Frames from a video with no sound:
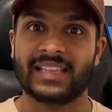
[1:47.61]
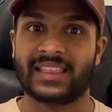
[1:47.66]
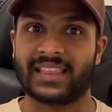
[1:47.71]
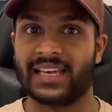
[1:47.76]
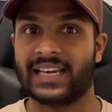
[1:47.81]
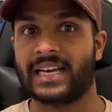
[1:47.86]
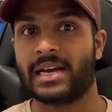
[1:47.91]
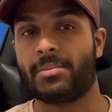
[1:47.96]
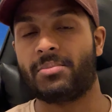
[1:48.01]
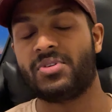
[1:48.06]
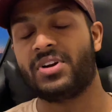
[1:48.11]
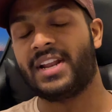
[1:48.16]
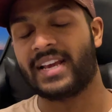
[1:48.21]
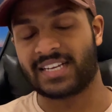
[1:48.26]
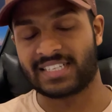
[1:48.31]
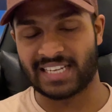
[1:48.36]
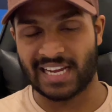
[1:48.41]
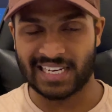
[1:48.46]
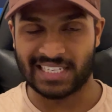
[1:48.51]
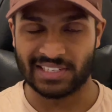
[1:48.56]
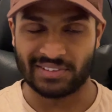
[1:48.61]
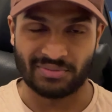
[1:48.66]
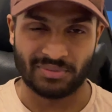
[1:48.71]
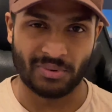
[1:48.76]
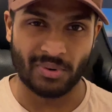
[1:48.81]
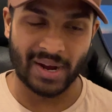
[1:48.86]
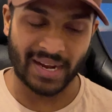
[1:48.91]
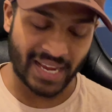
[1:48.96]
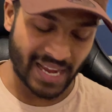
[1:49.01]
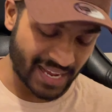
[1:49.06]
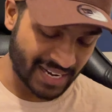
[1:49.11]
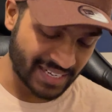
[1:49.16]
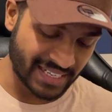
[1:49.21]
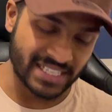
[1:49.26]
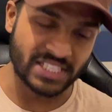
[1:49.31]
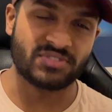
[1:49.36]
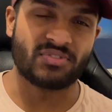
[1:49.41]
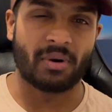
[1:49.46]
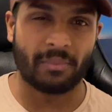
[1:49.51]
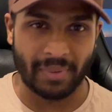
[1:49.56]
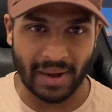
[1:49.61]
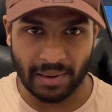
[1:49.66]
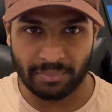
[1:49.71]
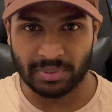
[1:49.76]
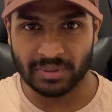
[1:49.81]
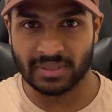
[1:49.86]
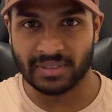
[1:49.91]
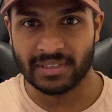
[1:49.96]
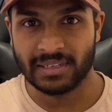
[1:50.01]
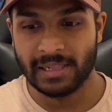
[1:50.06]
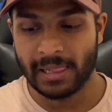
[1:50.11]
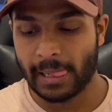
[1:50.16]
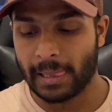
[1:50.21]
thing I'm really excited for, again, it's from Apple,